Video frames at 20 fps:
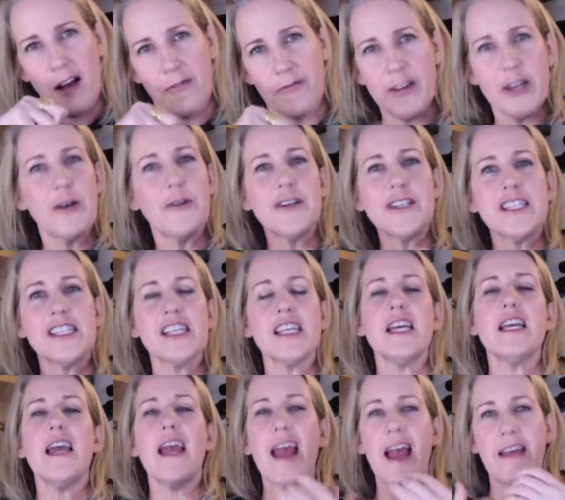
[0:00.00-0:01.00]

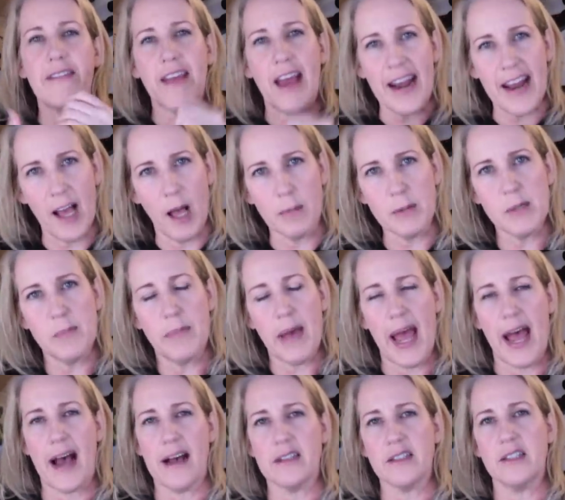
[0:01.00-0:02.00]
vigorously, and that helps
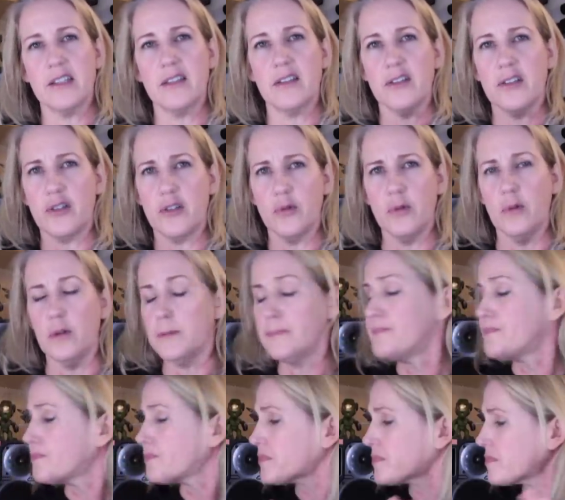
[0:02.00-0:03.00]
pass the stool.
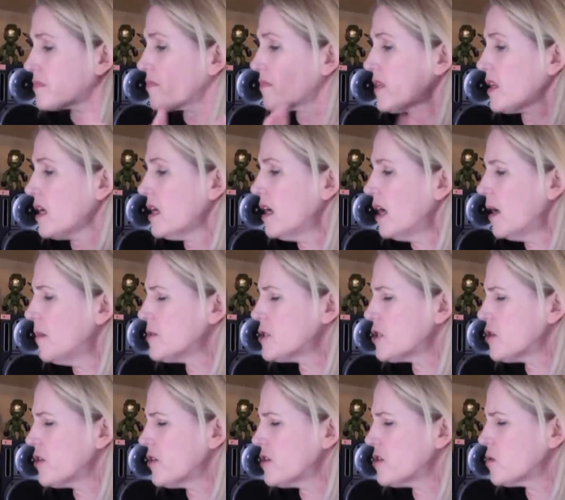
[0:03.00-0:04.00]

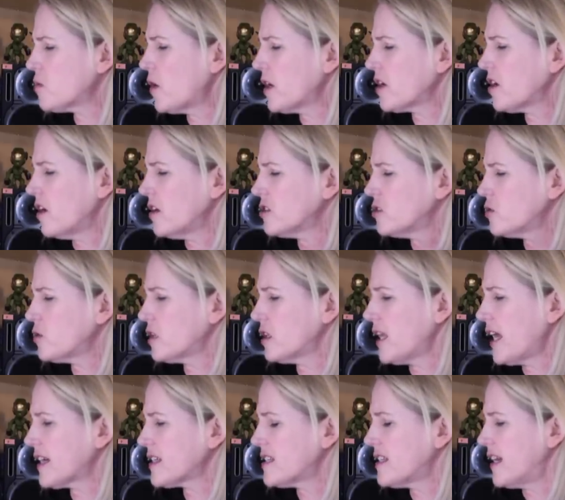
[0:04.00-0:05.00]
So there's one called
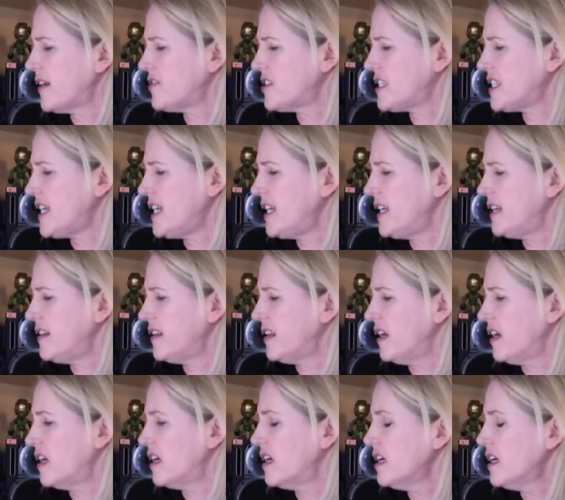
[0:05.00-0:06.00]
Ducalax that I've seen in
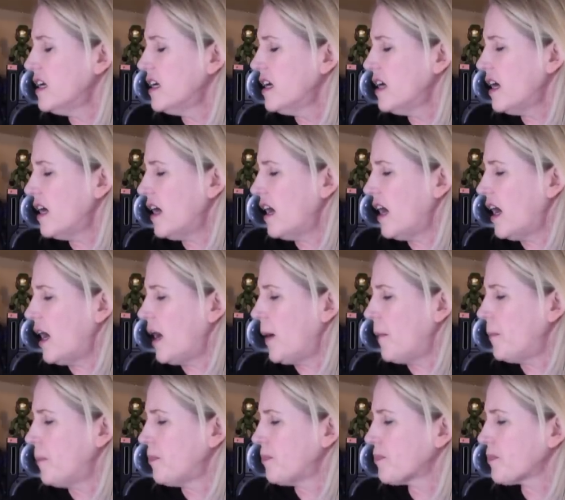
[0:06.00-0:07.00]
the
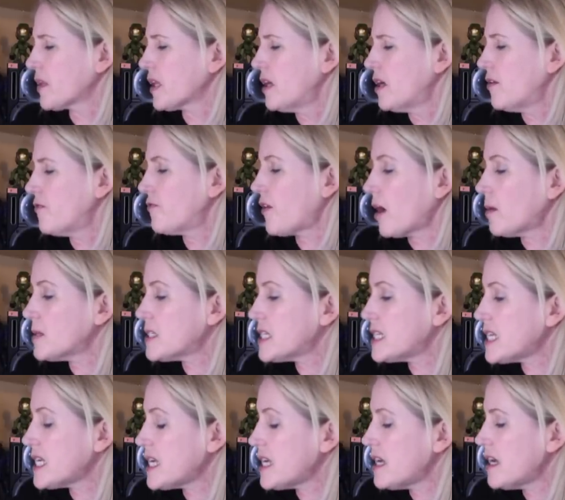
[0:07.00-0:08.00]

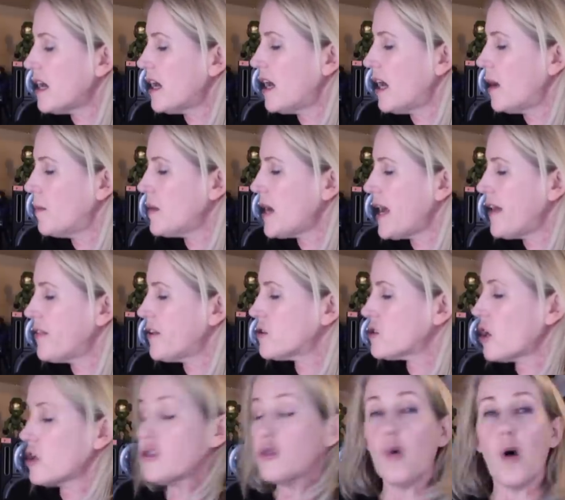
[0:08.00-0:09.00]
pharmacy, and
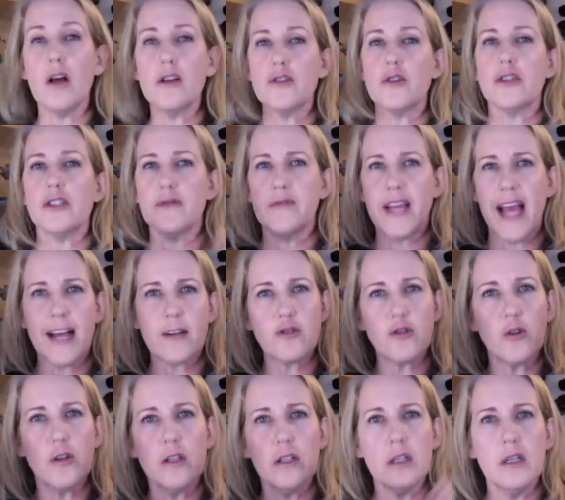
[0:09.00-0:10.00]
there's also all sorts of
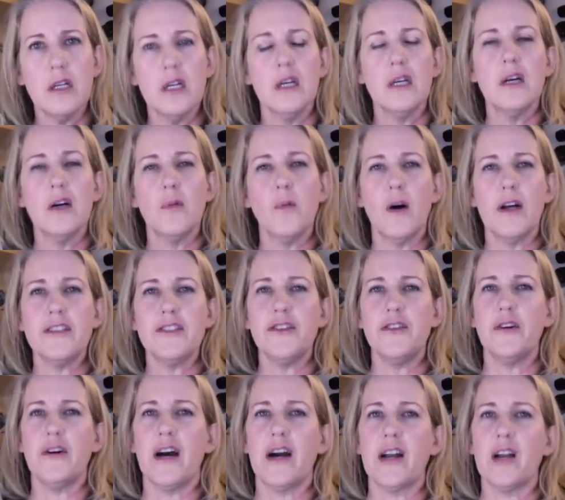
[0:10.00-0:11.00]
natural ones.
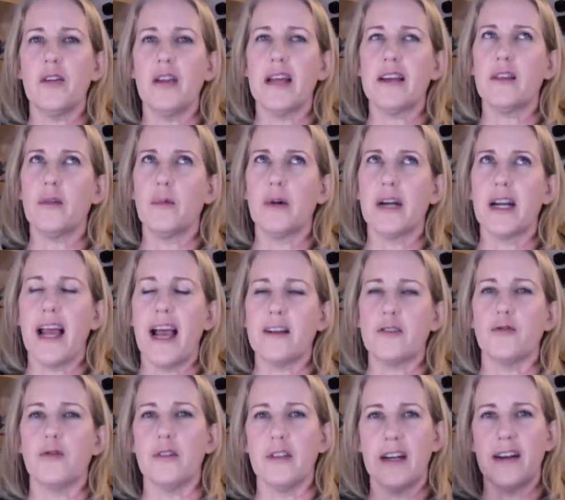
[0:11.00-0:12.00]
You know how I don't like the word
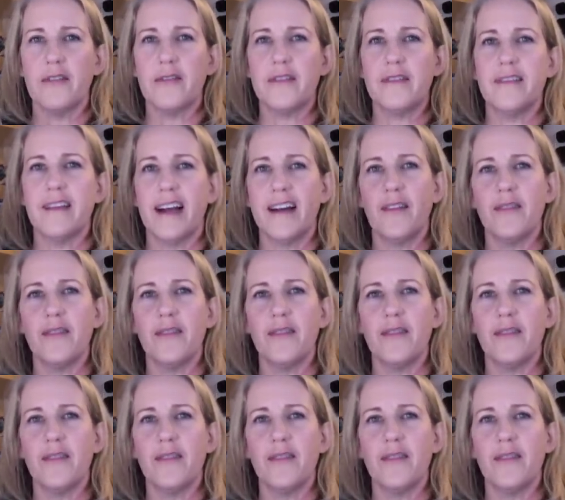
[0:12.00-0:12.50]
natural. I